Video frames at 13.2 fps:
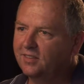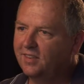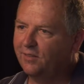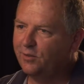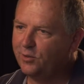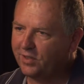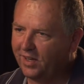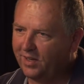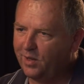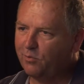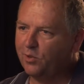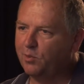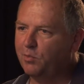Have you signed
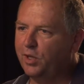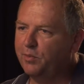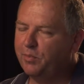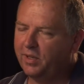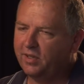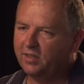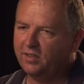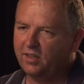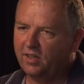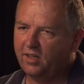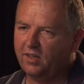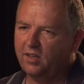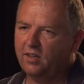up for the blood bank?"
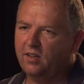And